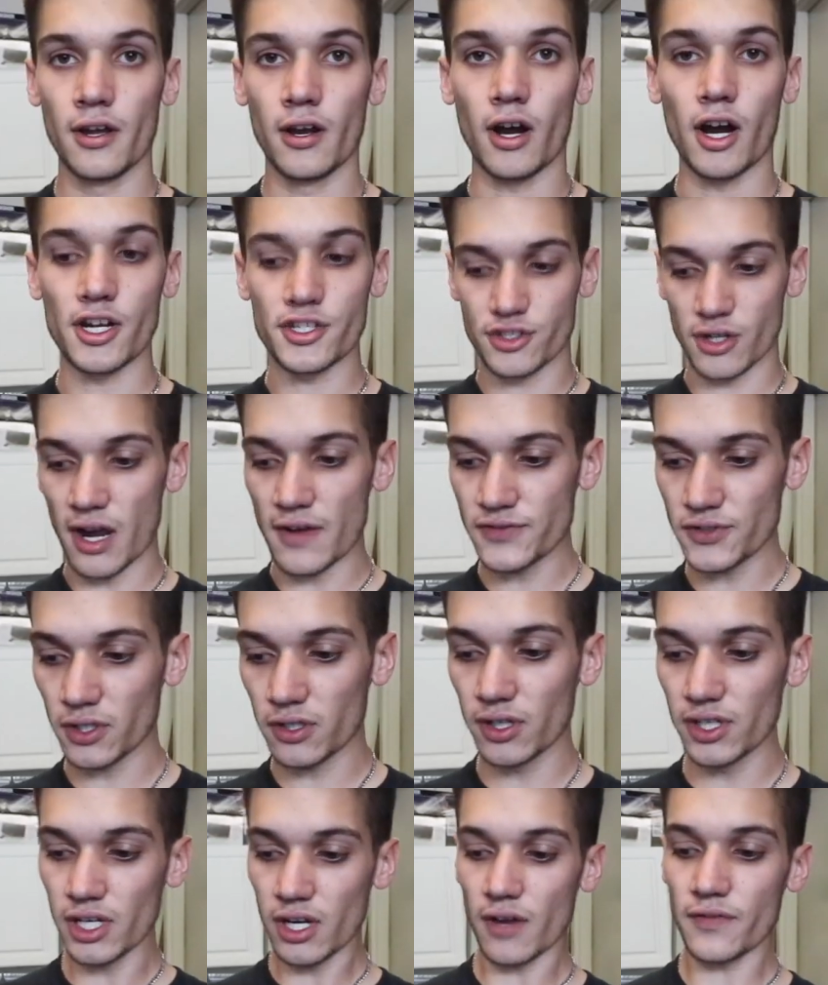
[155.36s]
right, so after
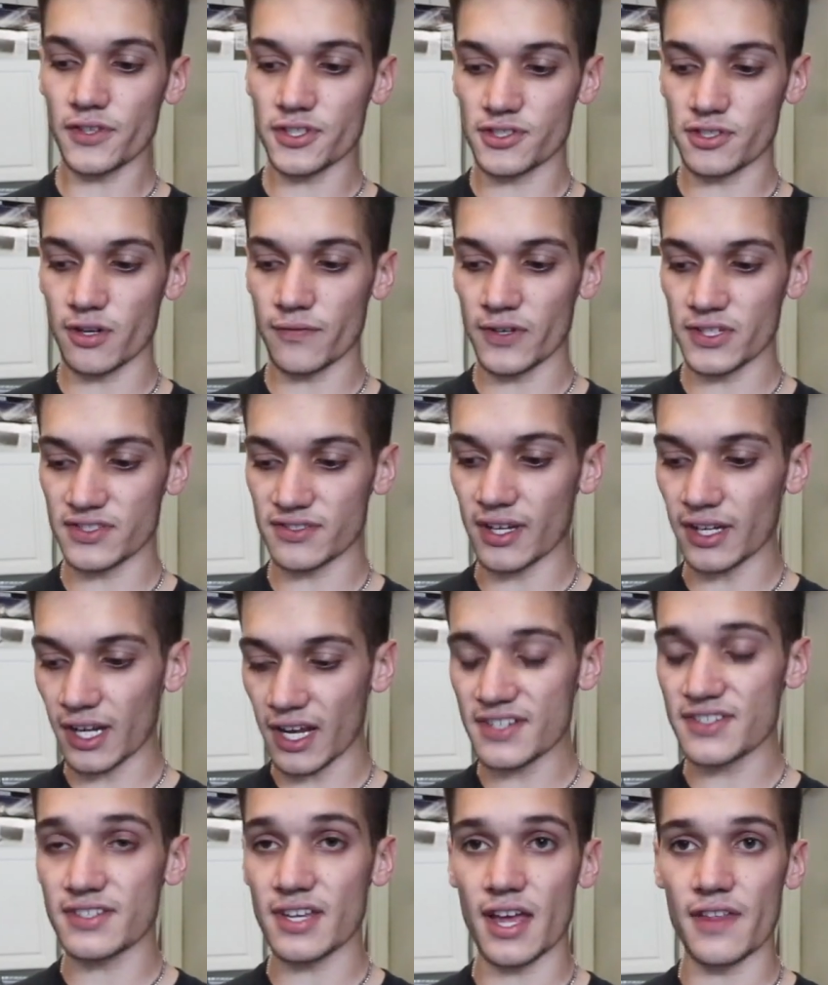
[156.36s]
cleaning off the surface, like
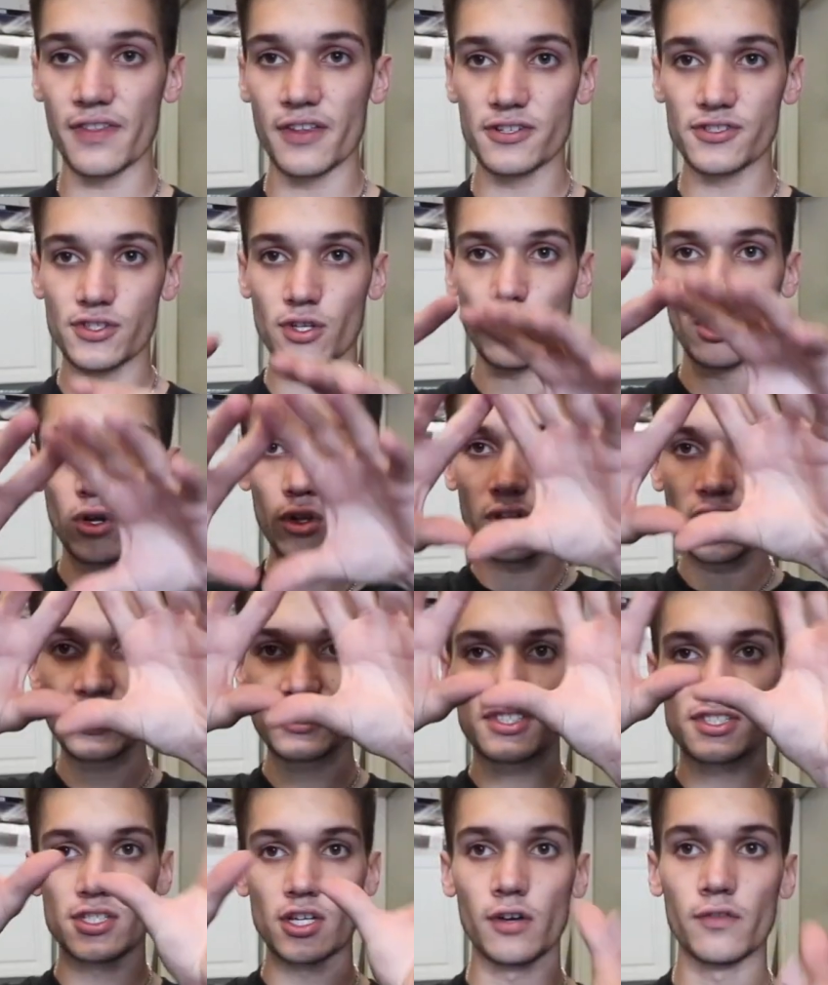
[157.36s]
I said, there's the whole like
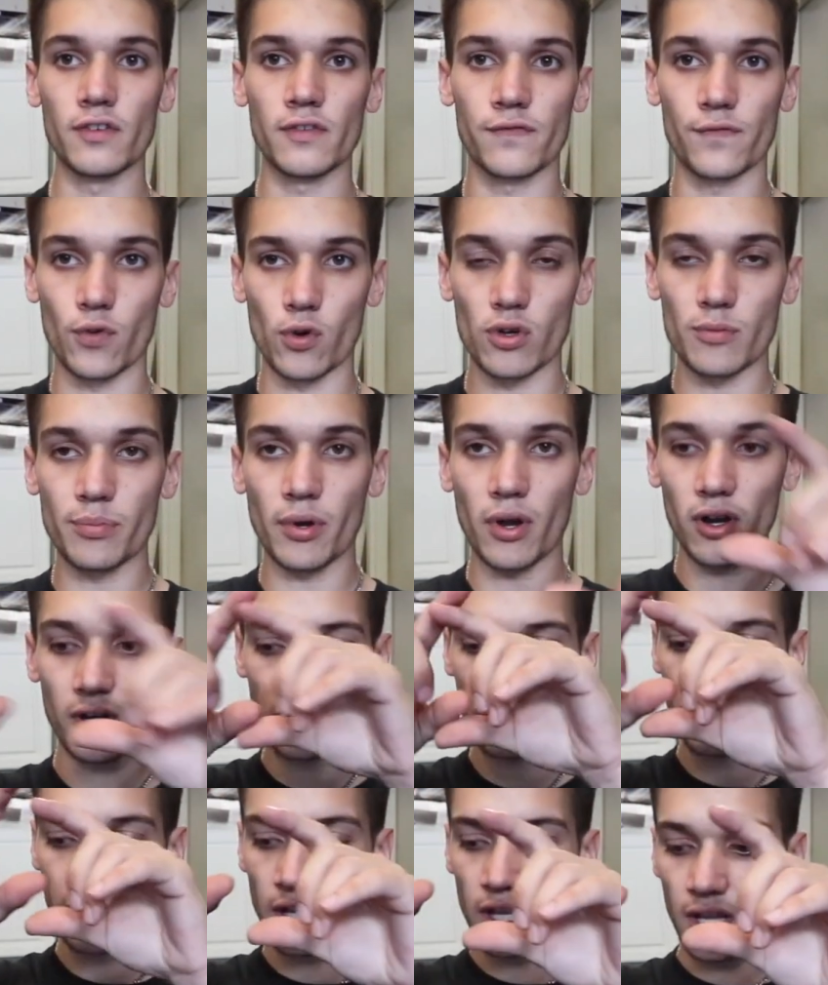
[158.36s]
silver Ford
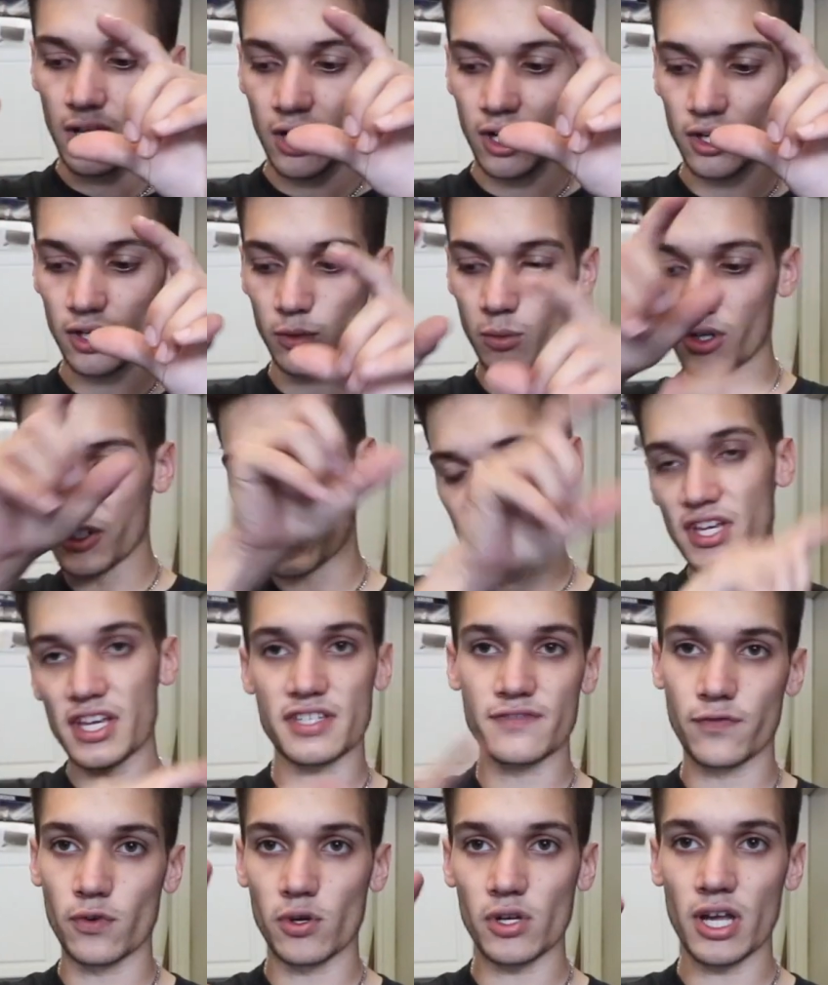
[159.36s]
part, or where it says
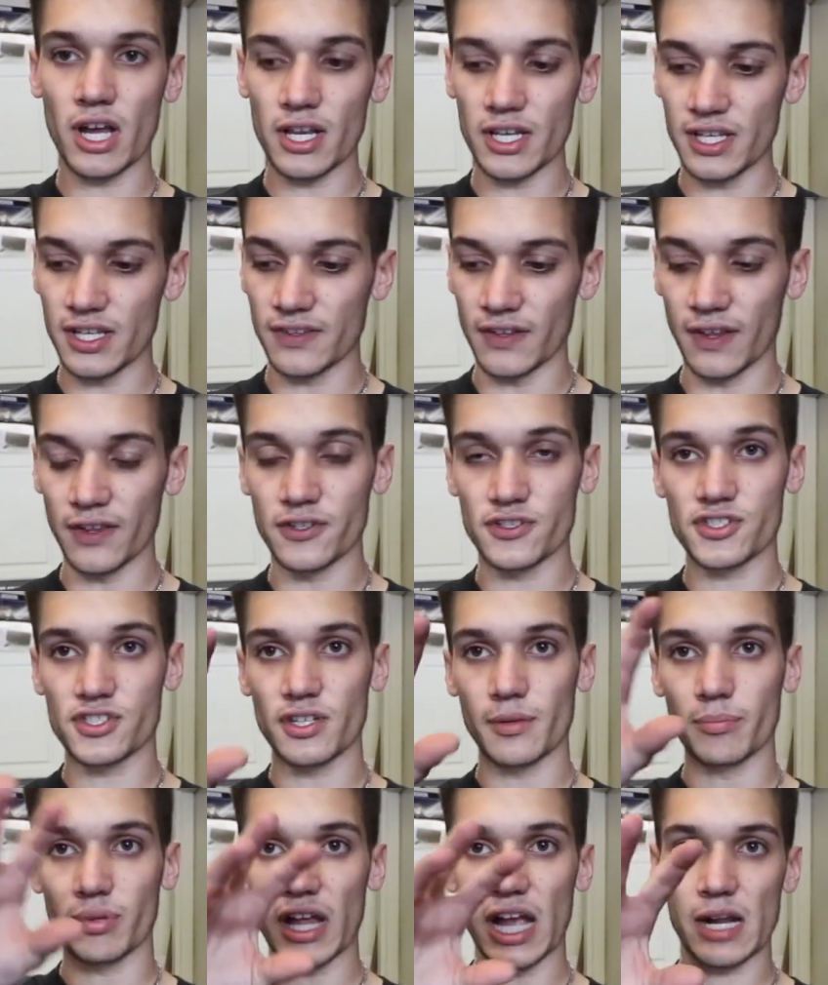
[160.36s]
Ford on it, and then there's
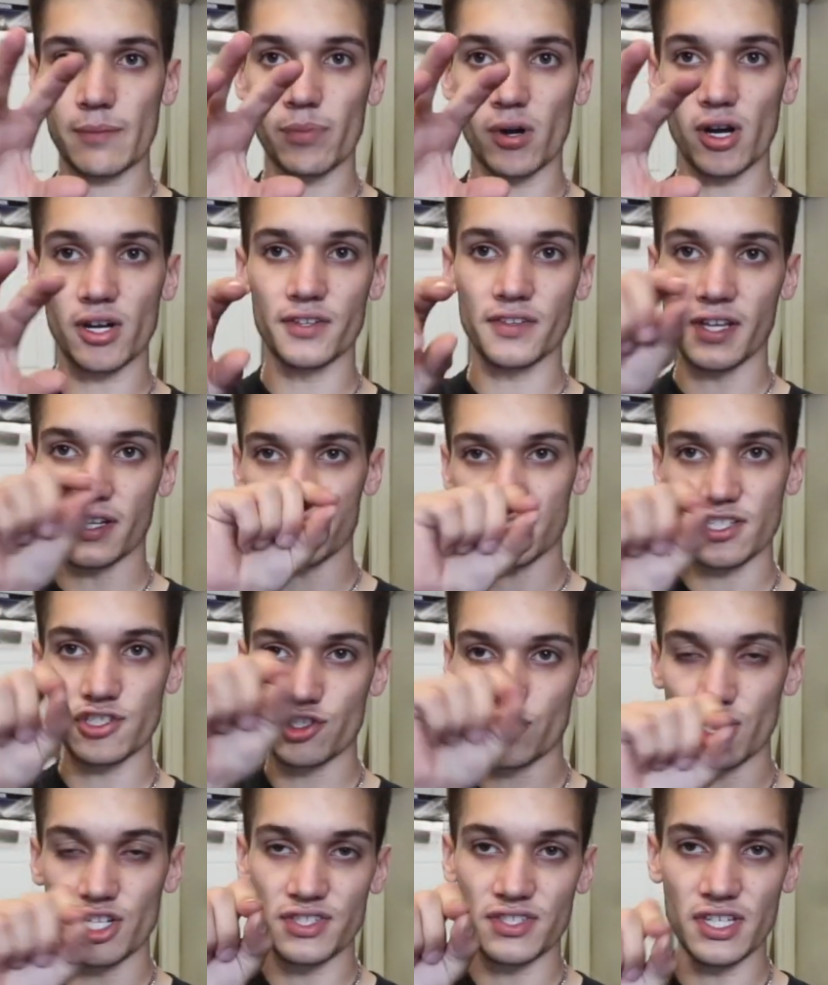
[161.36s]
the black part, and then it says
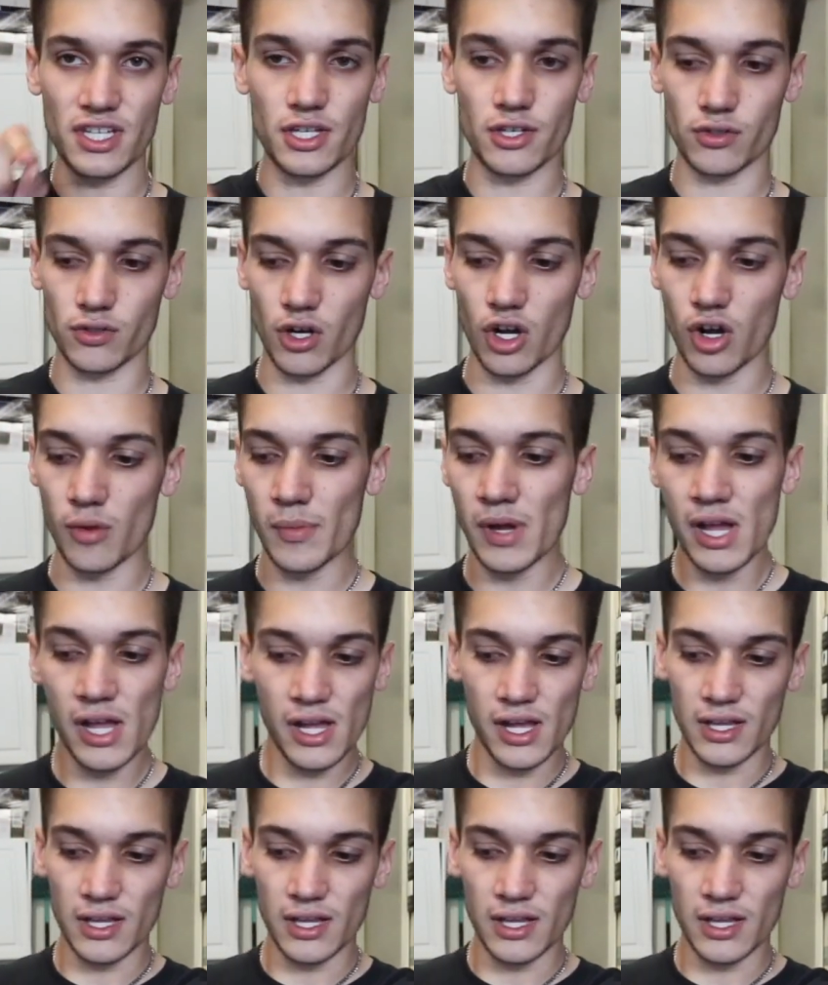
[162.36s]
GT in chrome.